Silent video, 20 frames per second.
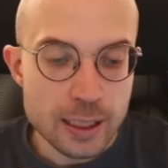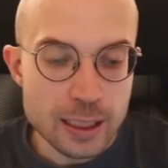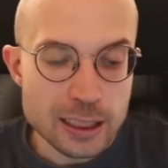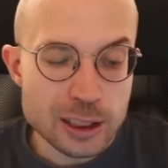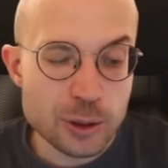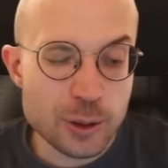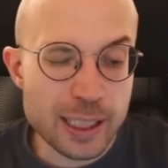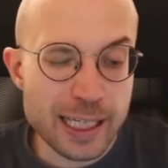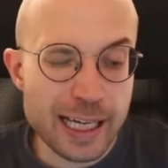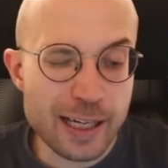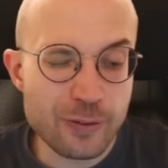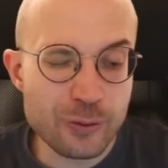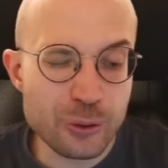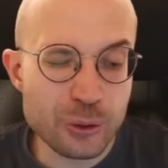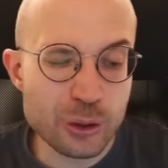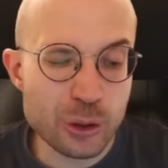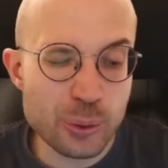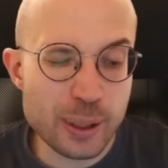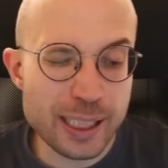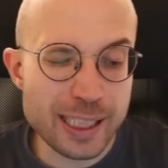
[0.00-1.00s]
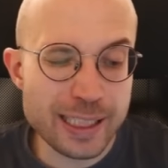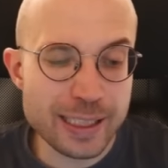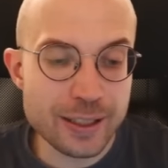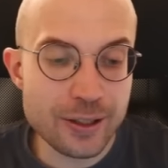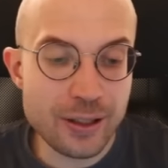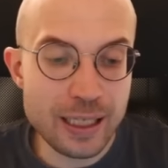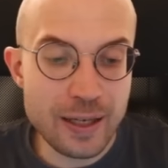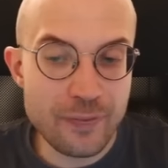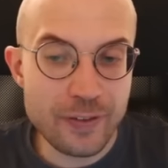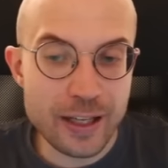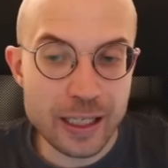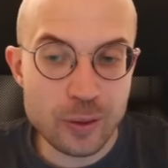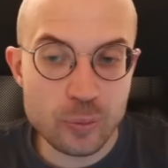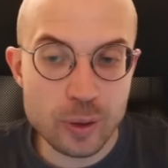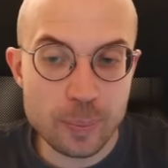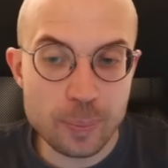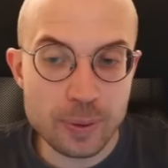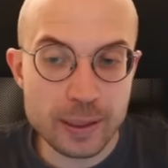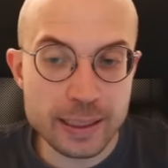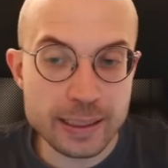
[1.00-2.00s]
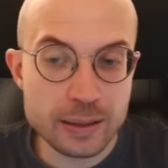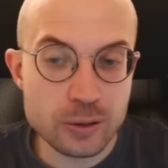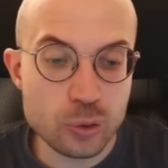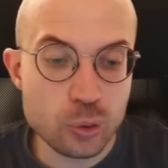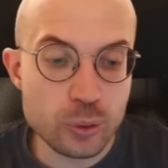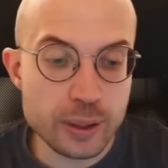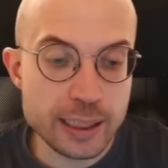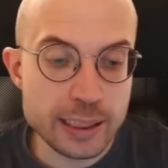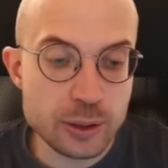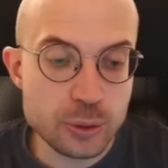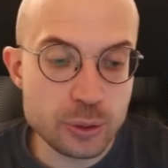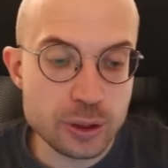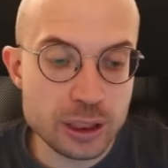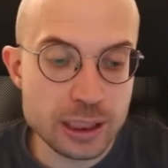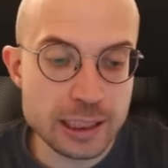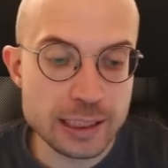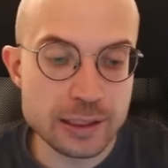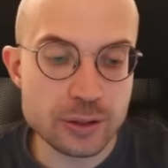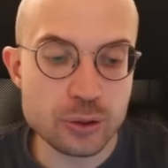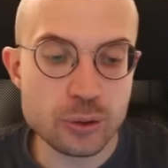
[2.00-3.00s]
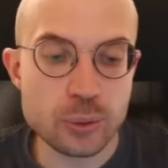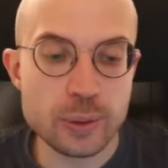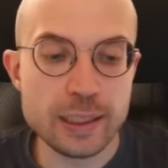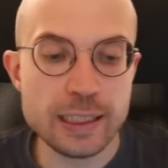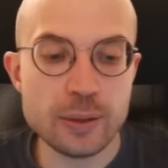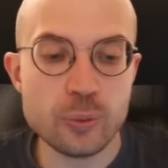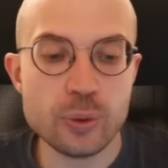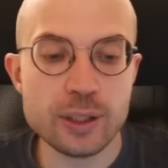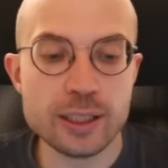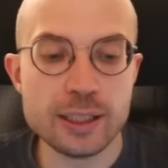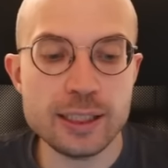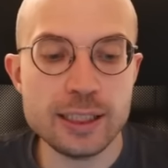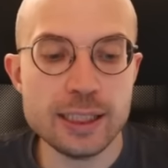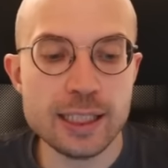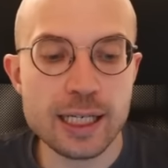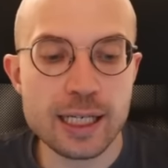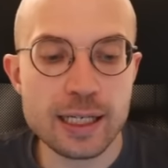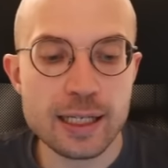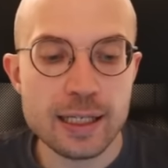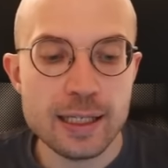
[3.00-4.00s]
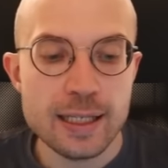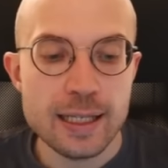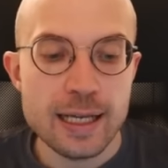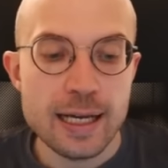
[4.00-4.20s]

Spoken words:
So they have to go here, and then we play queen to c3 with a check.